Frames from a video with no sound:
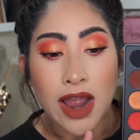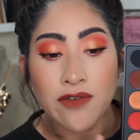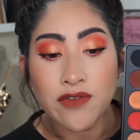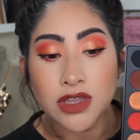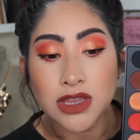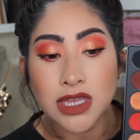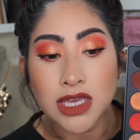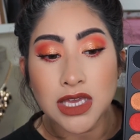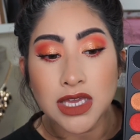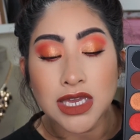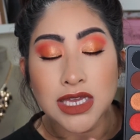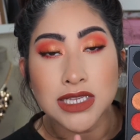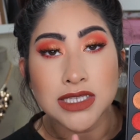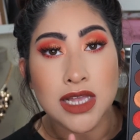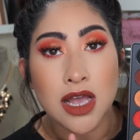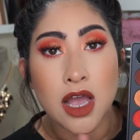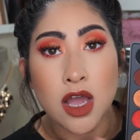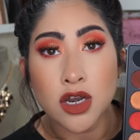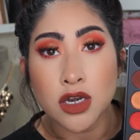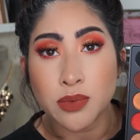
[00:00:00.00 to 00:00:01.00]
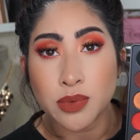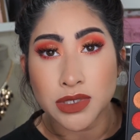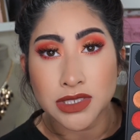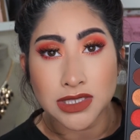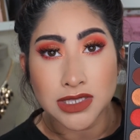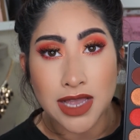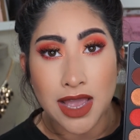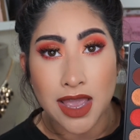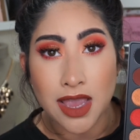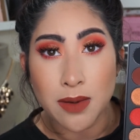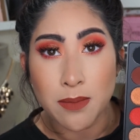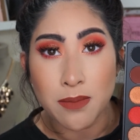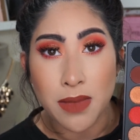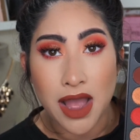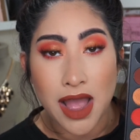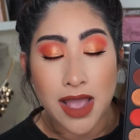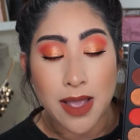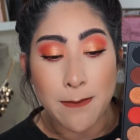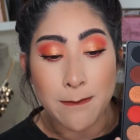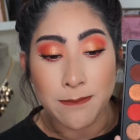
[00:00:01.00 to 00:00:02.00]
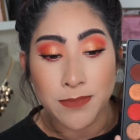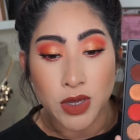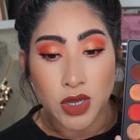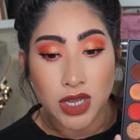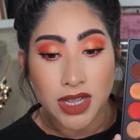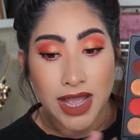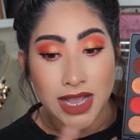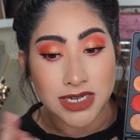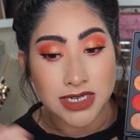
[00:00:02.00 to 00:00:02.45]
everything is 100% in my book.